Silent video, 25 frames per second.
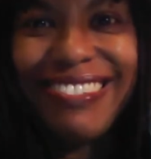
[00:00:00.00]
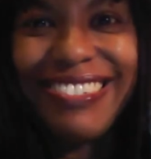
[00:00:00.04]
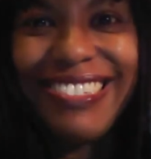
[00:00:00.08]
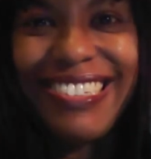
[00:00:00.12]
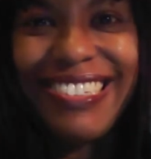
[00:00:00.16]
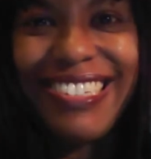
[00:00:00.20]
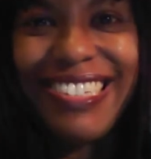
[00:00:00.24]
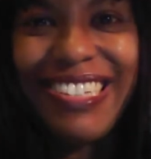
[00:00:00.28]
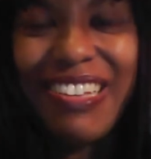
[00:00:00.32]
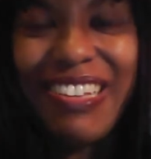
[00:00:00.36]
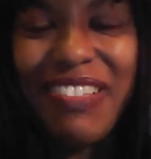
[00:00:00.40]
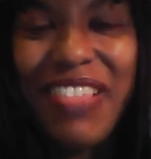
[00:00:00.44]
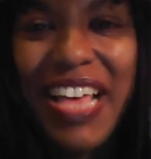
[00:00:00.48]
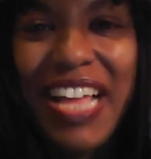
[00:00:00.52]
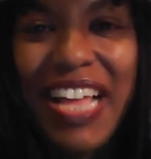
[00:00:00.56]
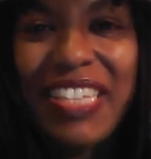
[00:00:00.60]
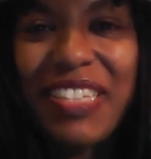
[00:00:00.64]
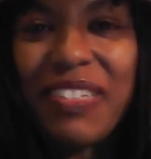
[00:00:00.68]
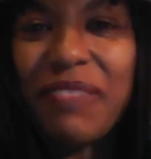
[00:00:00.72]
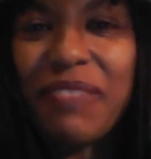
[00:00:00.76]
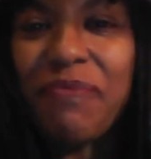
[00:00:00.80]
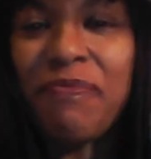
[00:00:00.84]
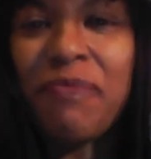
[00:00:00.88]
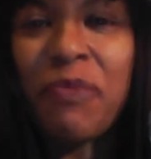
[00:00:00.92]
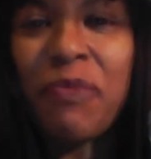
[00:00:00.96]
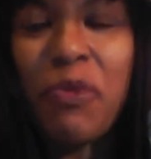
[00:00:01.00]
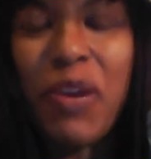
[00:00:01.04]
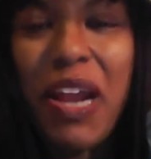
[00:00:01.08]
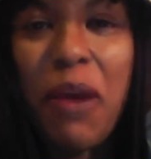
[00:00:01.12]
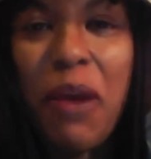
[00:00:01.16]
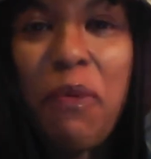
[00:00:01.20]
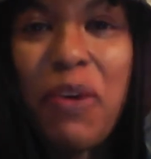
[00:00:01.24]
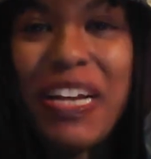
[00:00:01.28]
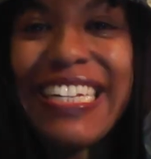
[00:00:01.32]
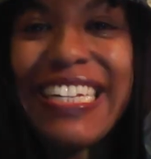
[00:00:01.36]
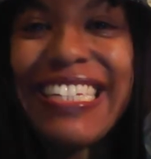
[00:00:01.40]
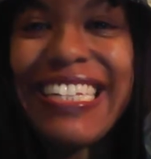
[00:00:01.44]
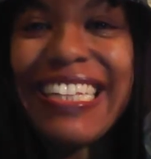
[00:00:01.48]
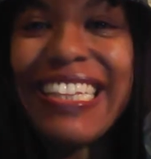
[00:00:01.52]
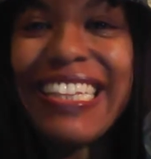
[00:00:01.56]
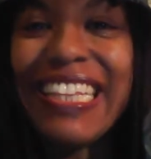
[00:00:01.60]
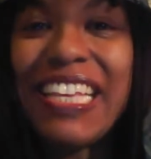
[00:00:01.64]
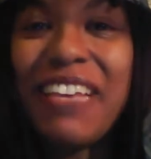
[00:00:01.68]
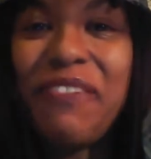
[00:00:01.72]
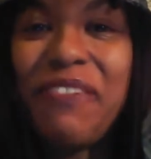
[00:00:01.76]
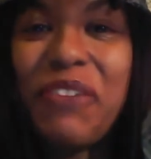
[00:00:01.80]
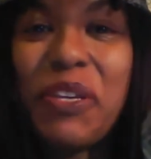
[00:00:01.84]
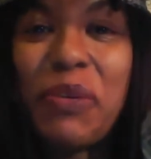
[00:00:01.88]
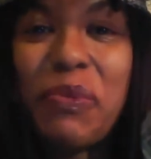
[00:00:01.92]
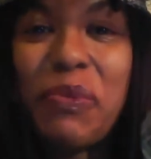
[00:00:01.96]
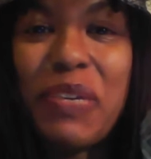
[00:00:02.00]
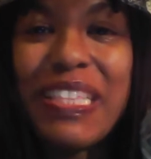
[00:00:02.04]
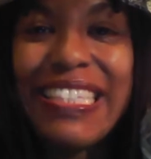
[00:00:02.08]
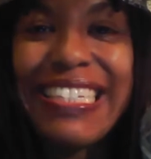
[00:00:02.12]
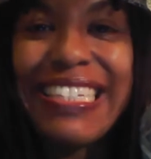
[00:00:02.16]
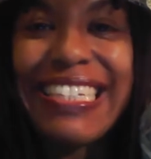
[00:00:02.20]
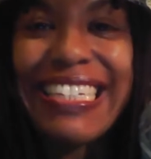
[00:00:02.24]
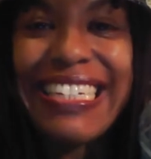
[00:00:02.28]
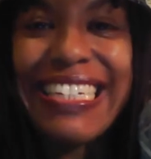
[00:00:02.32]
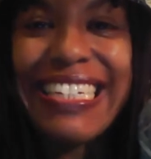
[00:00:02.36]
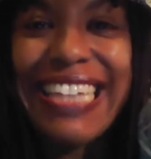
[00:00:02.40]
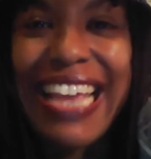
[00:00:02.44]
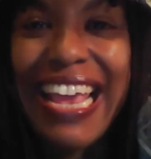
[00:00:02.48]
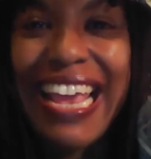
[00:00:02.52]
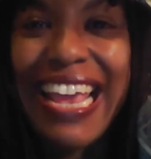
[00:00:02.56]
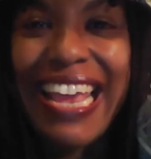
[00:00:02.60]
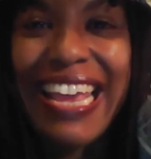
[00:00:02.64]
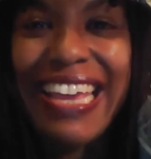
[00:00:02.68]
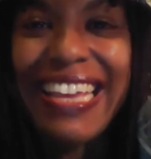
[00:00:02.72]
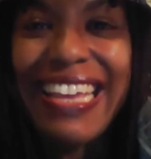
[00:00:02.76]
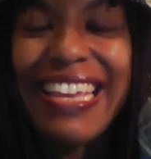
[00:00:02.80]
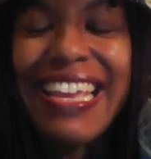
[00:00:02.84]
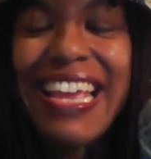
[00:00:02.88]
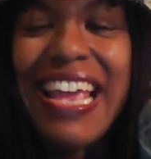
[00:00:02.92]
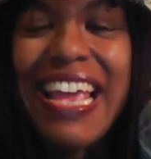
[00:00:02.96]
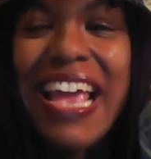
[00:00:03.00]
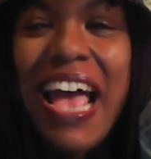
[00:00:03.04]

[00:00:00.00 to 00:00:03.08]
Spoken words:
So that's what I wanted to leave you with today.